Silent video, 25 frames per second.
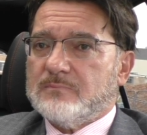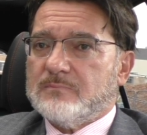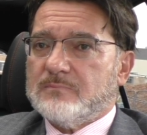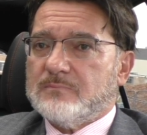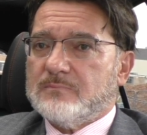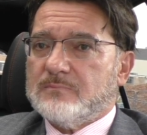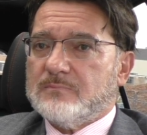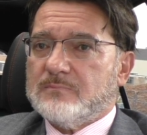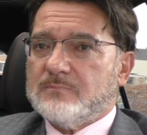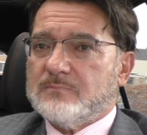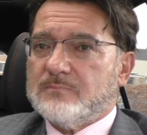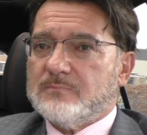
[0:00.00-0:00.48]

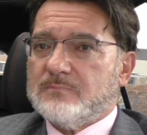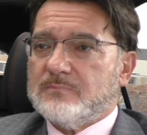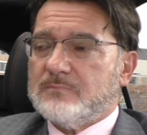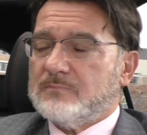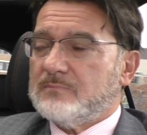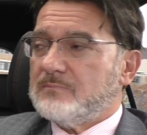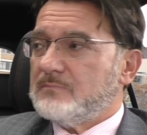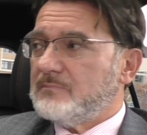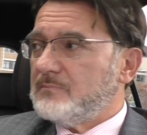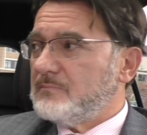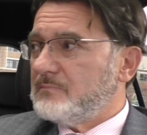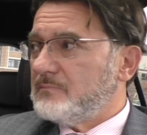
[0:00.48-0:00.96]

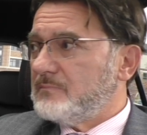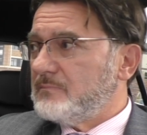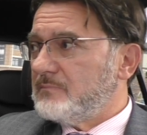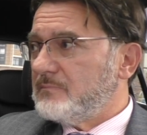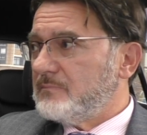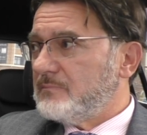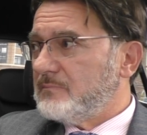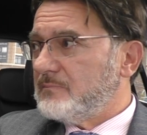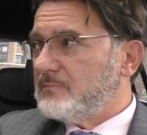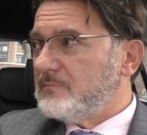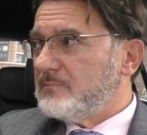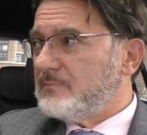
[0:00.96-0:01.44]

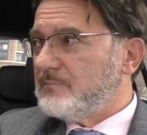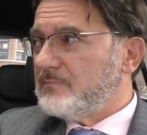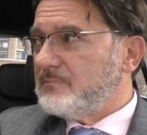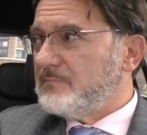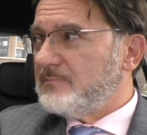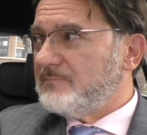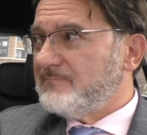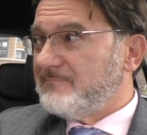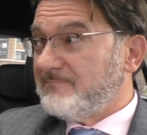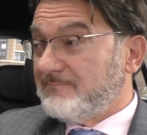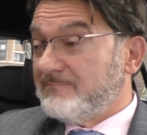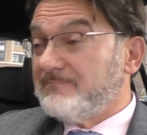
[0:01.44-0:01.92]

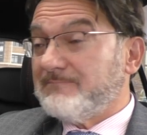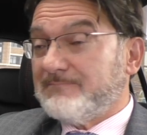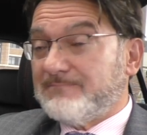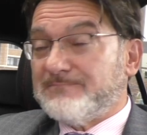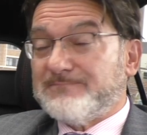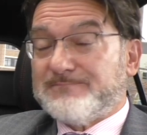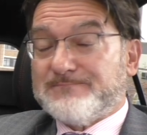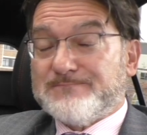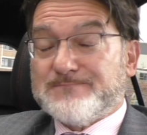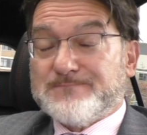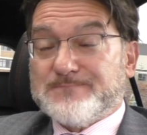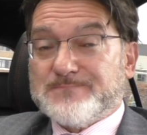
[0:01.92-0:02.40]

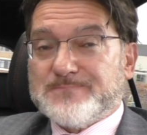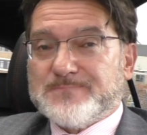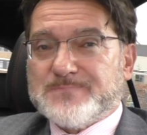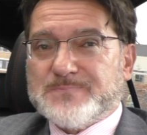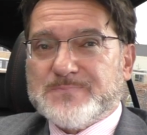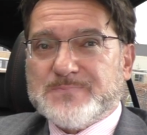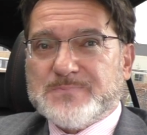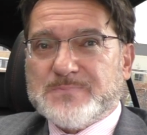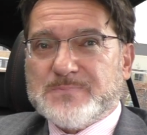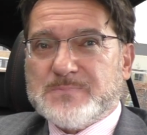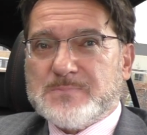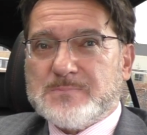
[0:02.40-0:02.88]

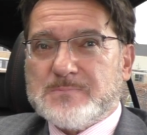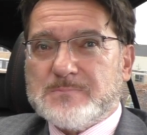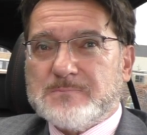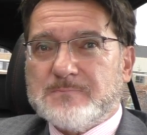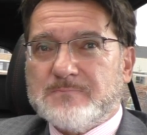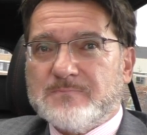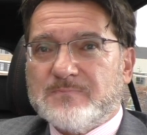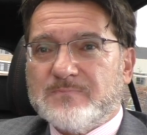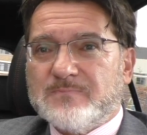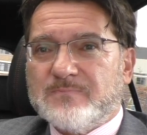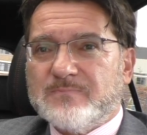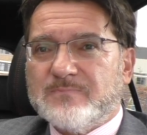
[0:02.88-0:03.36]

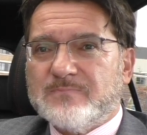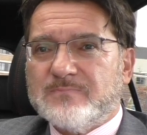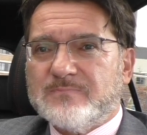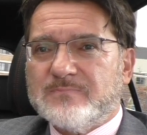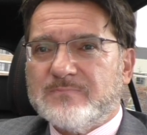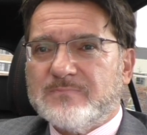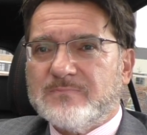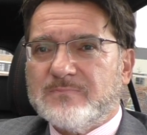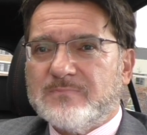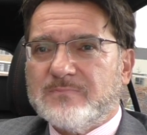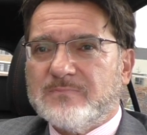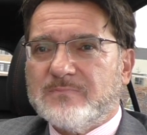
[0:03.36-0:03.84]

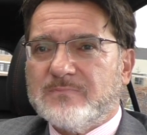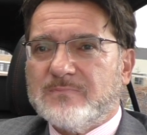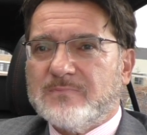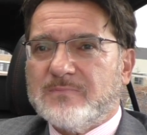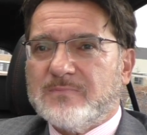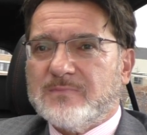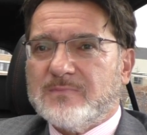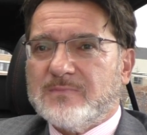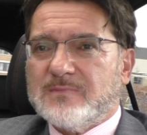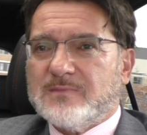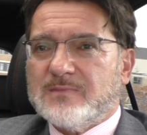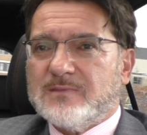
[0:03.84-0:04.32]

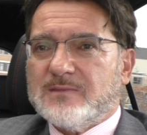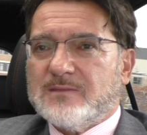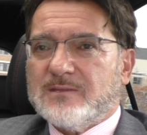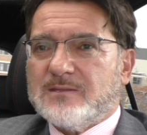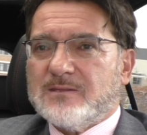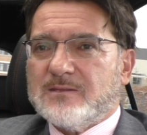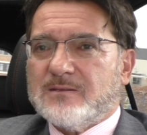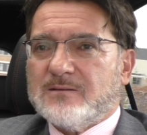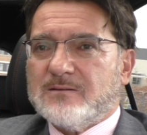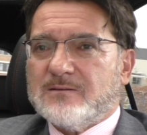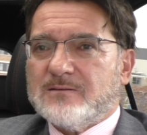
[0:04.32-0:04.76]
This person isn't speaking.